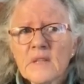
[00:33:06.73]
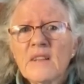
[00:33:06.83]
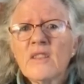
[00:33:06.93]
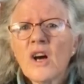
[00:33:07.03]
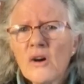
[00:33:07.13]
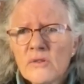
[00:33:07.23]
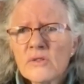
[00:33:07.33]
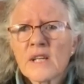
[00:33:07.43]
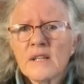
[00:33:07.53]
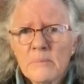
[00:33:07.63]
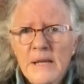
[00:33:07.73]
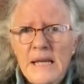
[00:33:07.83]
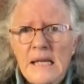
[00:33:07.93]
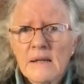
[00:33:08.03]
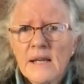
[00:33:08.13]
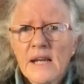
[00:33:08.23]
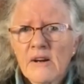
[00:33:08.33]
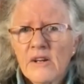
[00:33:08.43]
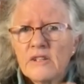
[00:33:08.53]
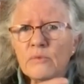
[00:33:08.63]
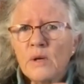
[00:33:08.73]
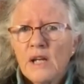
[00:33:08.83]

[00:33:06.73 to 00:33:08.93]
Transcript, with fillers: Those can be areas where